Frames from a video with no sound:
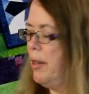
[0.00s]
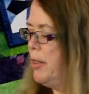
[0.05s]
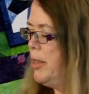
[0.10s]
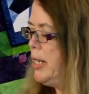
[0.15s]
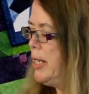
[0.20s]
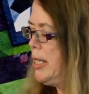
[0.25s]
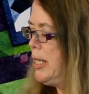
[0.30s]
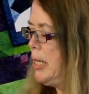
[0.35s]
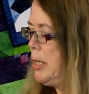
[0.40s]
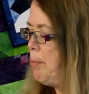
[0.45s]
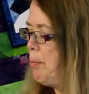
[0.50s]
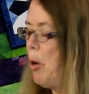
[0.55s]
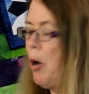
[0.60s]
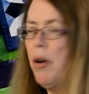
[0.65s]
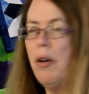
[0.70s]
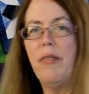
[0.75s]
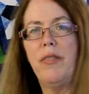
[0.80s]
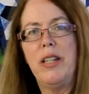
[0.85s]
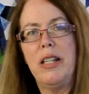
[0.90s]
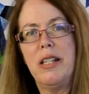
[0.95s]
This is
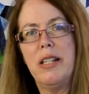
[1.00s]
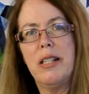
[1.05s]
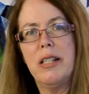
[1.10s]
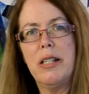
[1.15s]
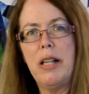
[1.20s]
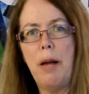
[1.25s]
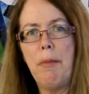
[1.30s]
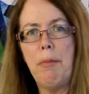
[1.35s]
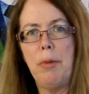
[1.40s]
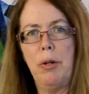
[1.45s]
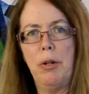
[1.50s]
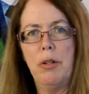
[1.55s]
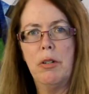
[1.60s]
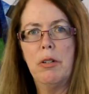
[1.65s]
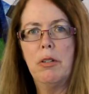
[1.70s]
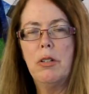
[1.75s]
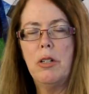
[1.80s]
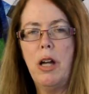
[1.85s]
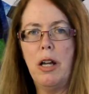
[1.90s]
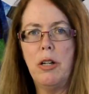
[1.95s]
part of the summer
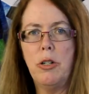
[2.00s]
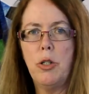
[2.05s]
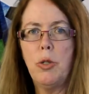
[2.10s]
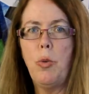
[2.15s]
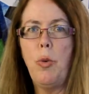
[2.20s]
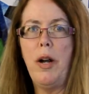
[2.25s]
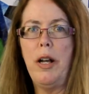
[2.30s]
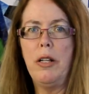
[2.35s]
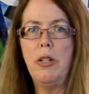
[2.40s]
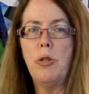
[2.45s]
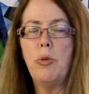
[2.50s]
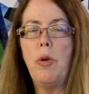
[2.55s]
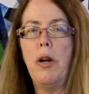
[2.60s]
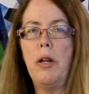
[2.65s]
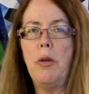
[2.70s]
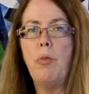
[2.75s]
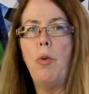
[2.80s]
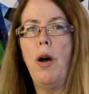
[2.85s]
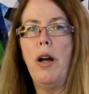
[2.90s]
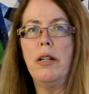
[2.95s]

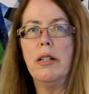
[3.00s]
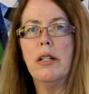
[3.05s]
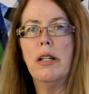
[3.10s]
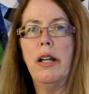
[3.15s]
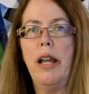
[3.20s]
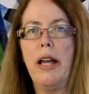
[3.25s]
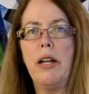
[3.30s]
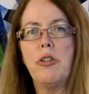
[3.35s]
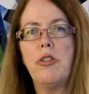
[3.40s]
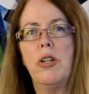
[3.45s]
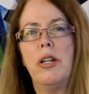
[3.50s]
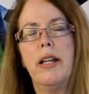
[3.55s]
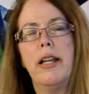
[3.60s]
2021 collection.